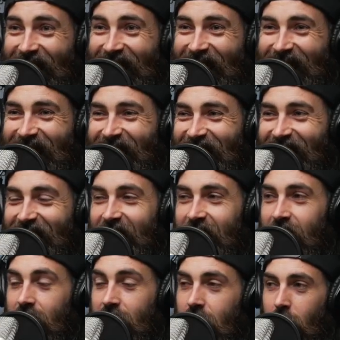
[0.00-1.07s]
on Facebook.
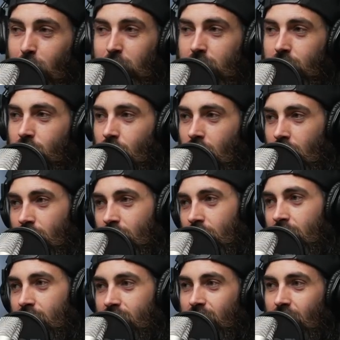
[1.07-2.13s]
Yeah, I mean,
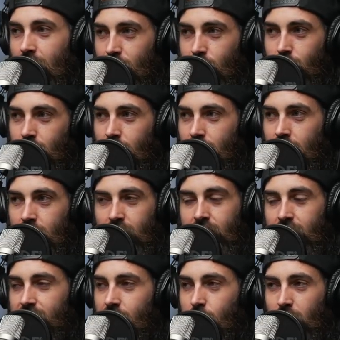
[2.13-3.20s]
it's natural. In
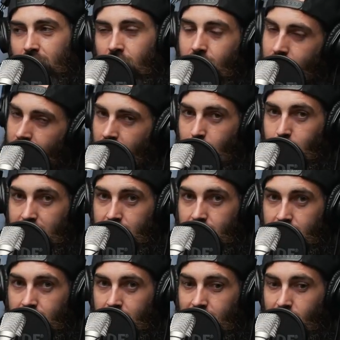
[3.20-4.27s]
the same way, think of it like a
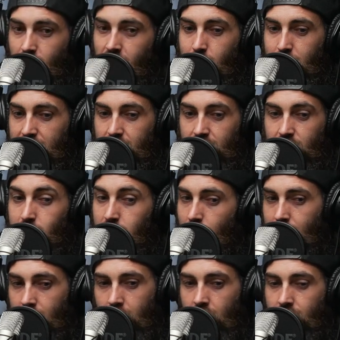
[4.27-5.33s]
business. If you have a business, you're
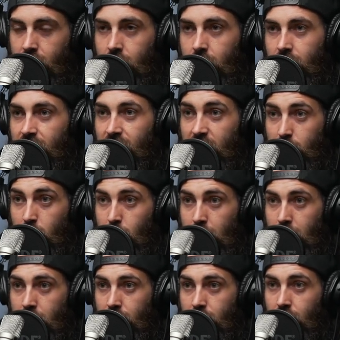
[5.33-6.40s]
probably going to have a Facebook
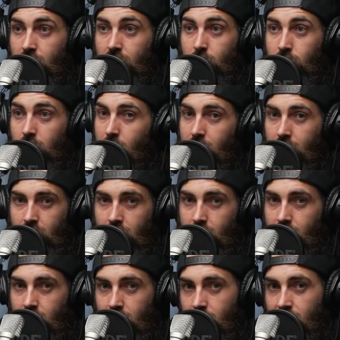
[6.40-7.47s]
page.
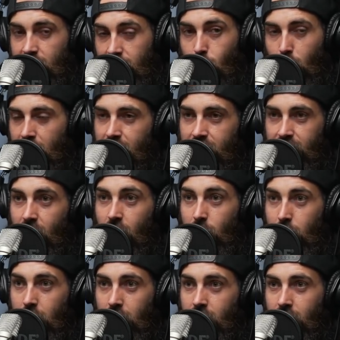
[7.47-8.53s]
It's free to set
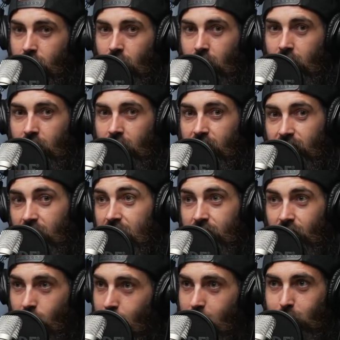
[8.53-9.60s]
up, right? And it's
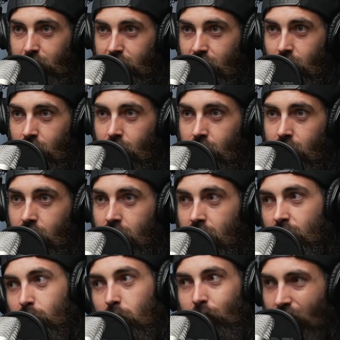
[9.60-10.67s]
easy for people to follow.
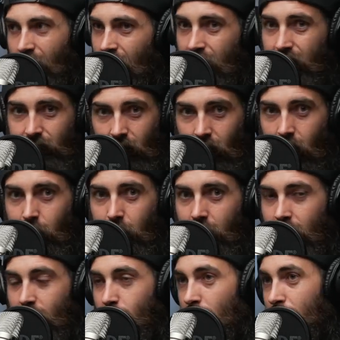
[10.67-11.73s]
You're probably going to have
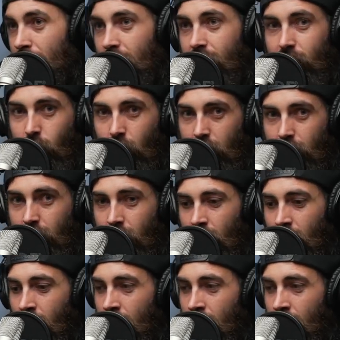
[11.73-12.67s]
Instagram. You're probably going to have Twitter.